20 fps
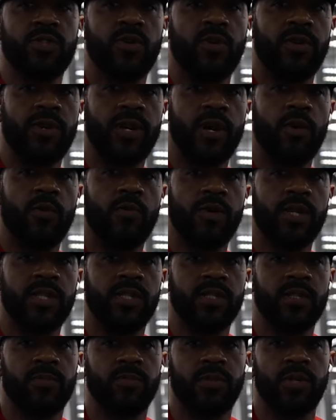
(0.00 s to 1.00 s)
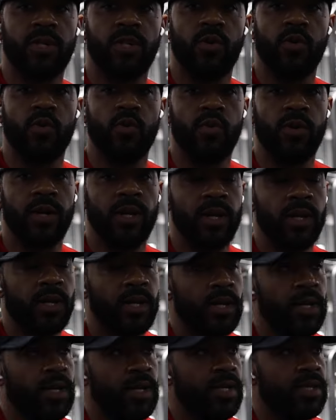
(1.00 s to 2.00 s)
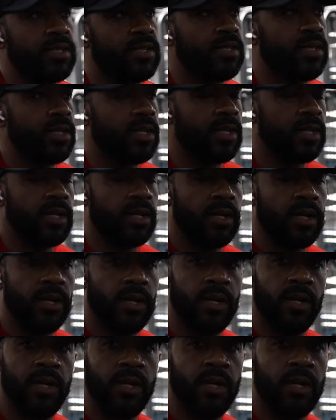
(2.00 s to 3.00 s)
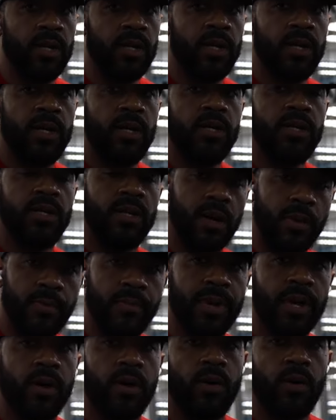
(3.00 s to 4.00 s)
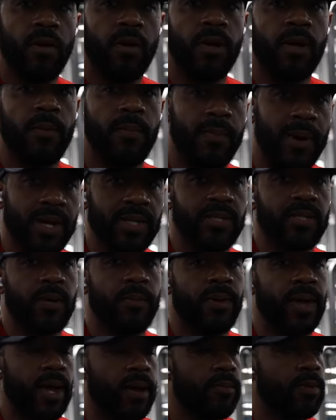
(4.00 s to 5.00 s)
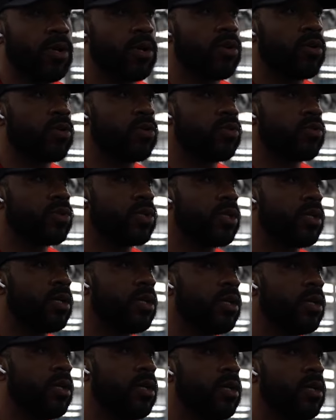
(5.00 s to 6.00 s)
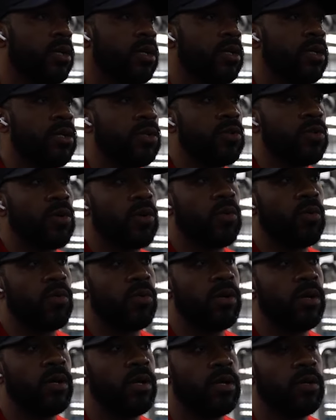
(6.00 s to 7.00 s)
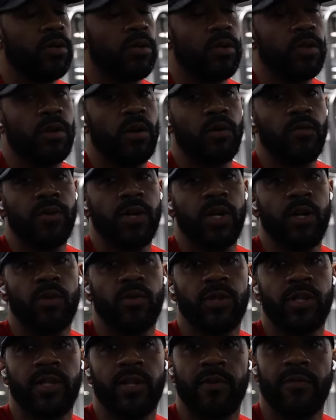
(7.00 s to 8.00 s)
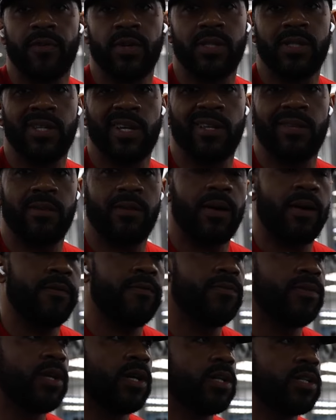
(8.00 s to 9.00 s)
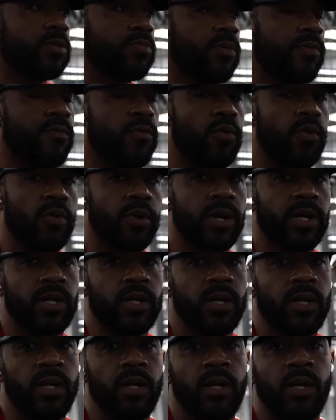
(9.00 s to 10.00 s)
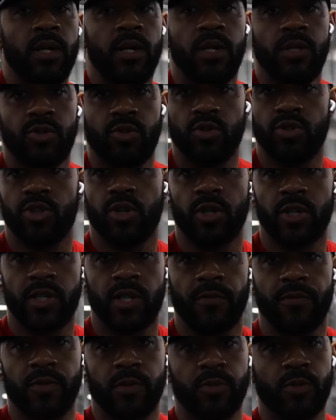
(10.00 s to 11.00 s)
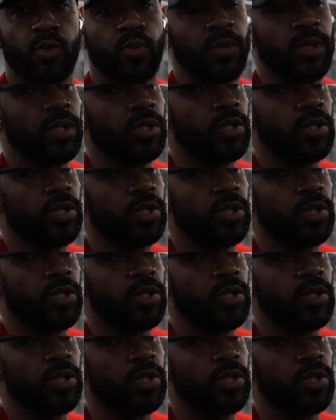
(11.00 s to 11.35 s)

starting out with is some good old seated dumbbell bicep hammer curls. So yeah, you already know the difference. I've done this before and told y'all the difference between